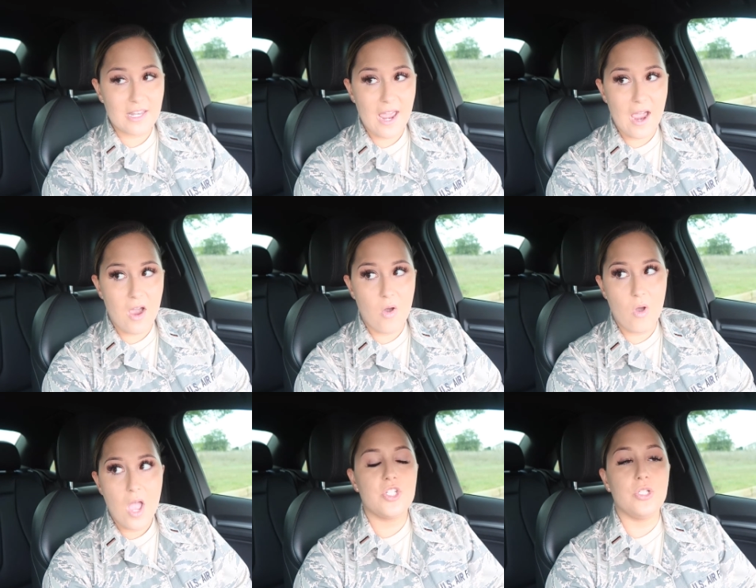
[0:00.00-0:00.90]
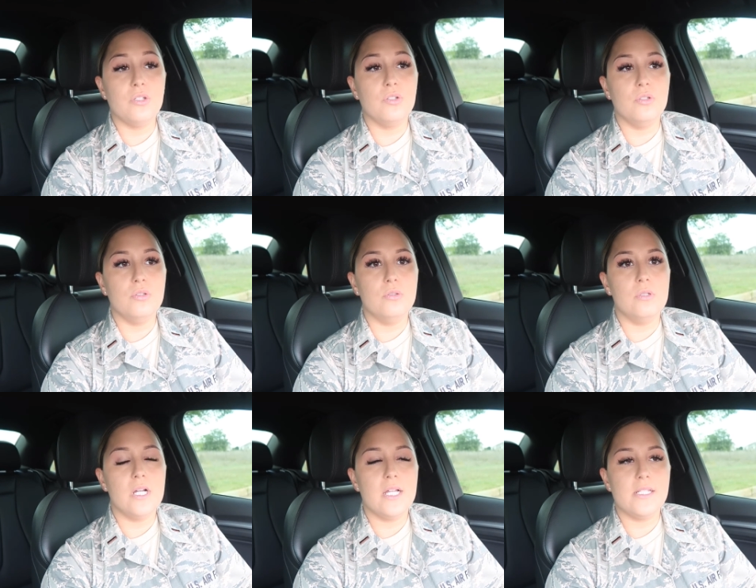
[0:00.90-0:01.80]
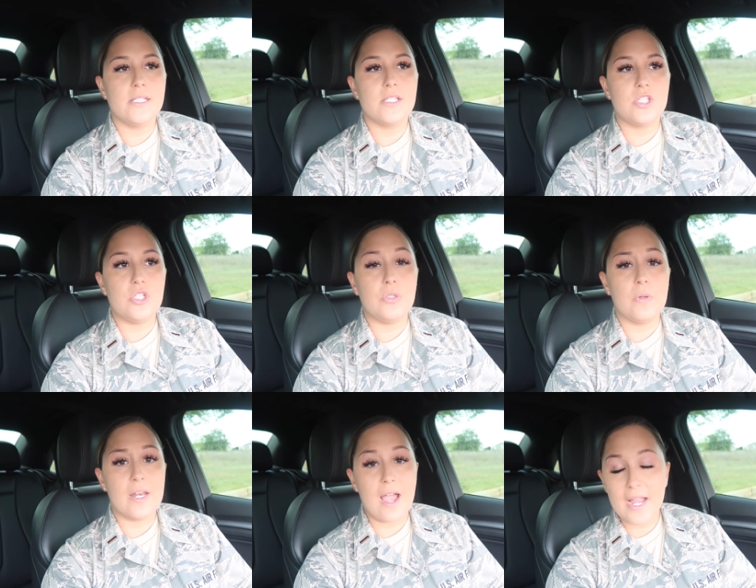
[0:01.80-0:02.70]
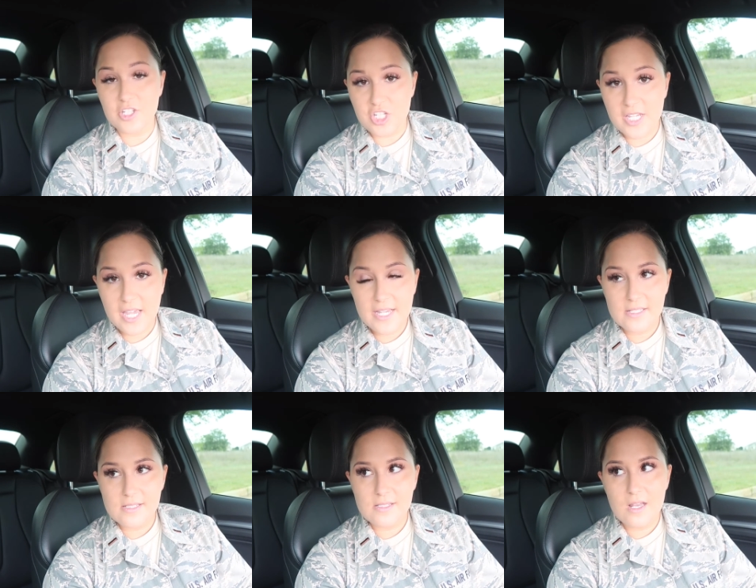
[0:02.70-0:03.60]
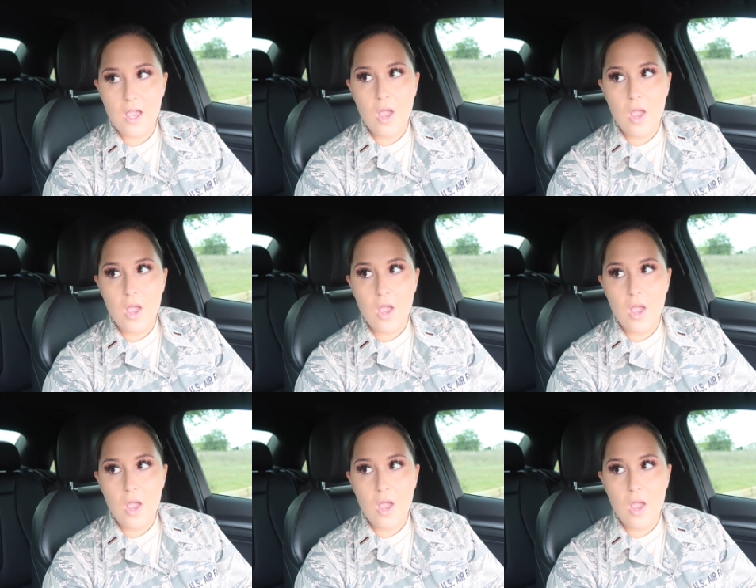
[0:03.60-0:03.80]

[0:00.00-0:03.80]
now to do an IG case,